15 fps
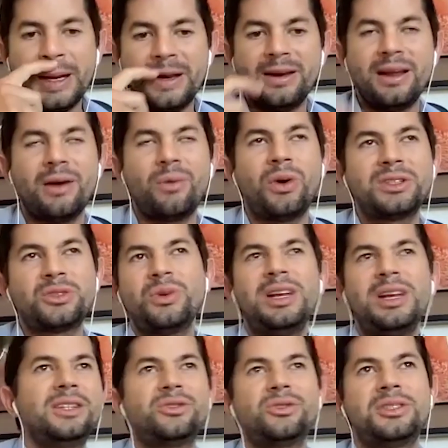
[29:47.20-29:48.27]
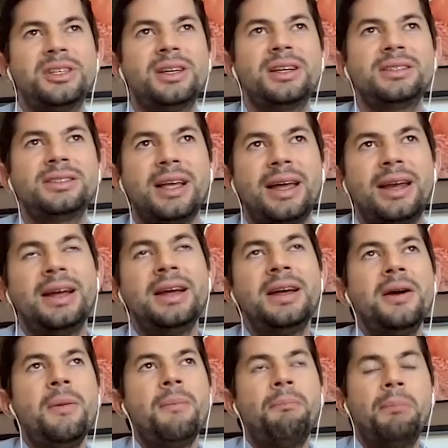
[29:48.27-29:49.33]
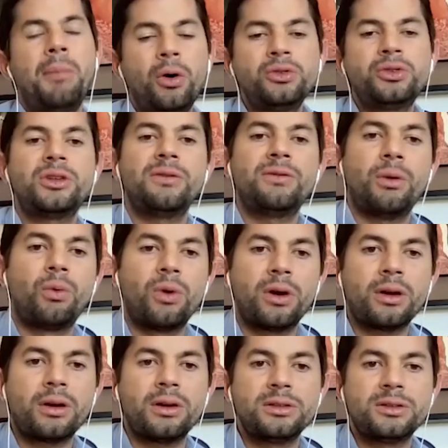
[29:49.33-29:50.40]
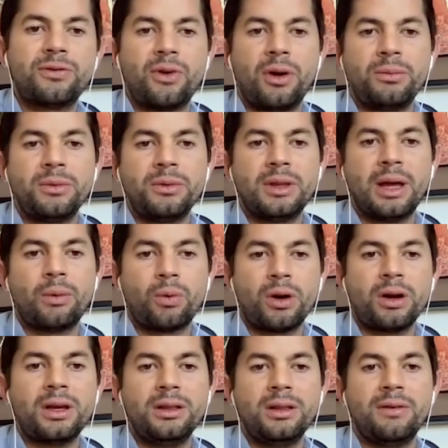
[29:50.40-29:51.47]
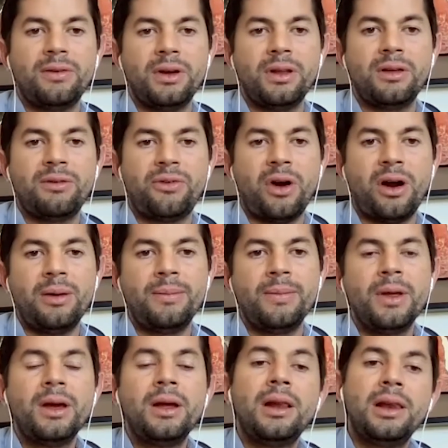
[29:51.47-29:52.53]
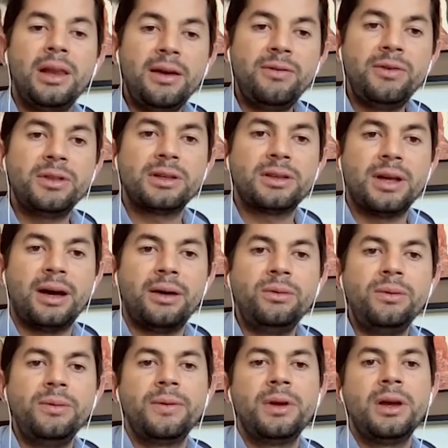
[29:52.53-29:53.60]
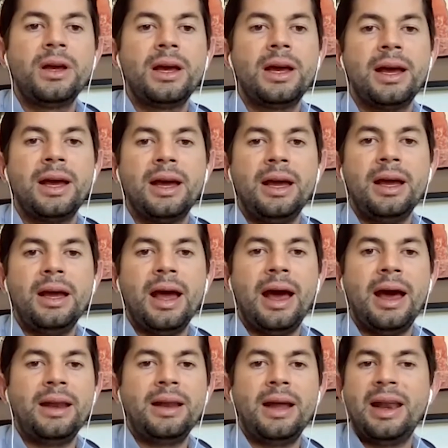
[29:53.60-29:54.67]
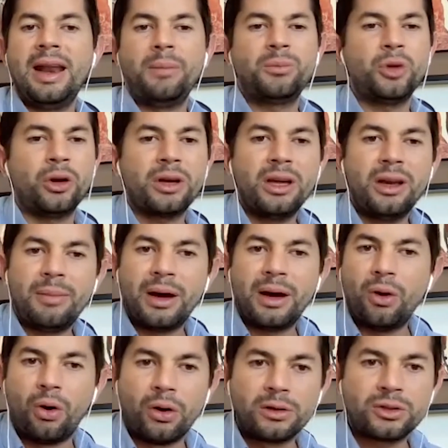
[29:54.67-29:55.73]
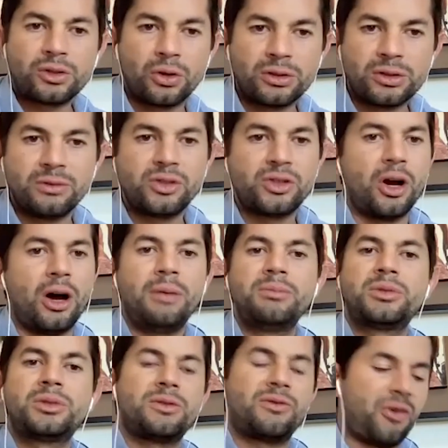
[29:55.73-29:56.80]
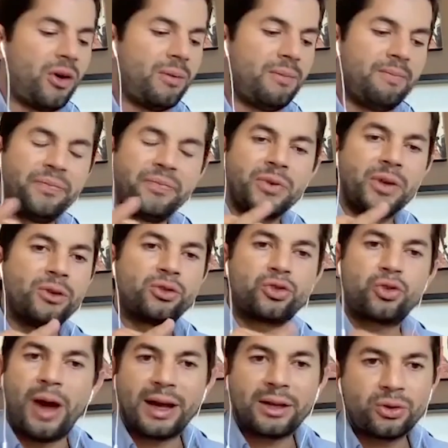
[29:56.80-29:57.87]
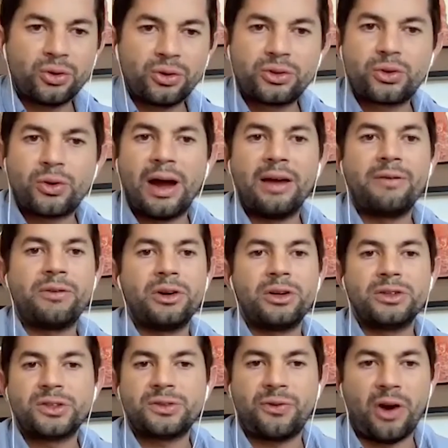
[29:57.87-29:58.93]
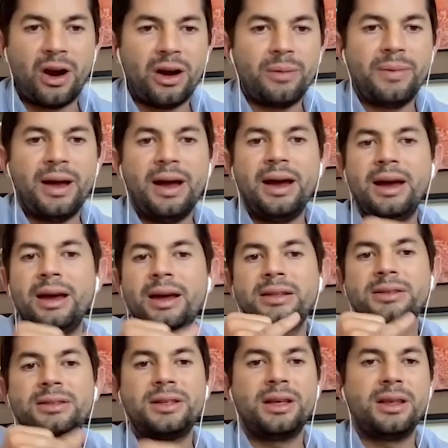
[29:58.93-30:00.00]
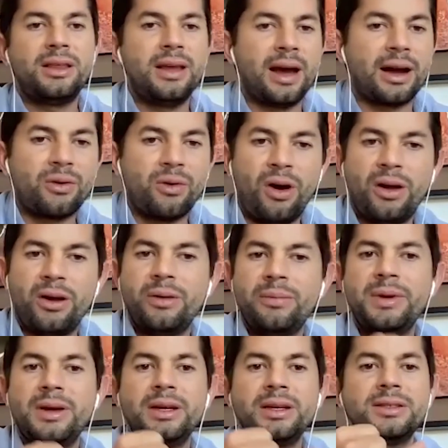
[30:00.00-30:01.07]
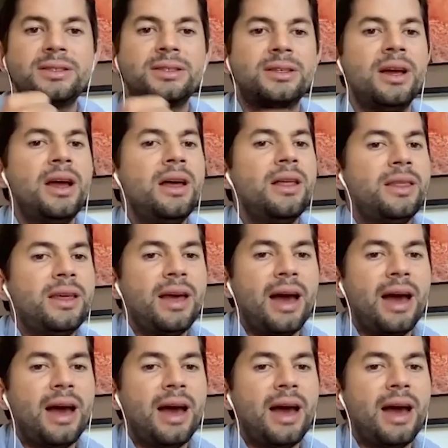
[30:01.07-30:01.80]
And what's really interesting is that most of the workers that work in the farm live in the town. And I'm talking about all sorts of jobs, from tractor drivers, farm hands, the agronomist, the